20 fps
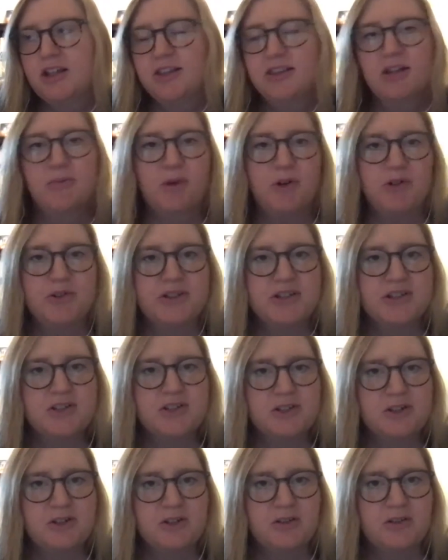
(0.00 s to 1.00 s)
the
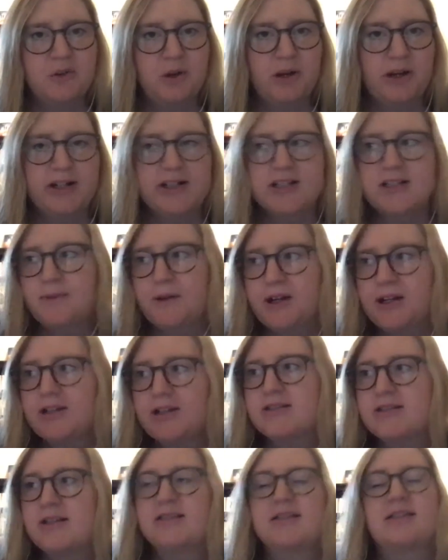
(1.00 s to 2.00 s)
multitude of queer
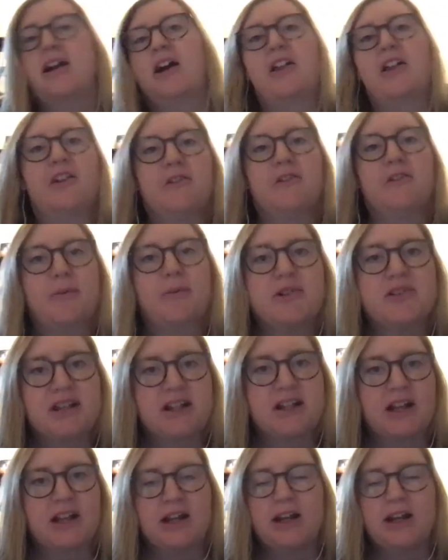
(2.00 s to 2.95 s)
experiences and how they're represented.